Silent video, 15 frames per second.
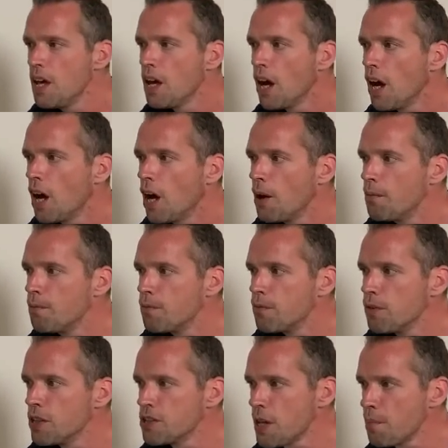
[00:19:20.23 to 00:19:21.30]

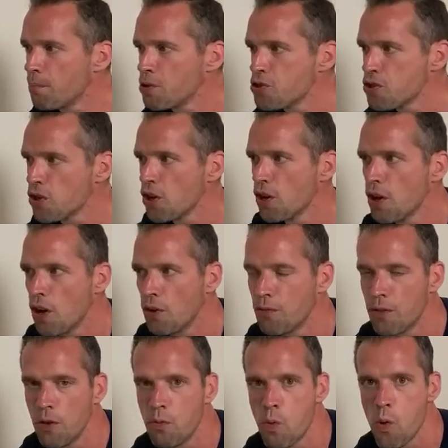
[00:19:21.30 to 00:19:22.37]
The temperature of
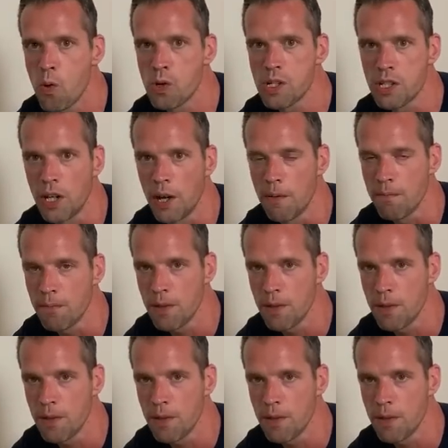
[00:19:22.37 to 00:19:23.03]
the water,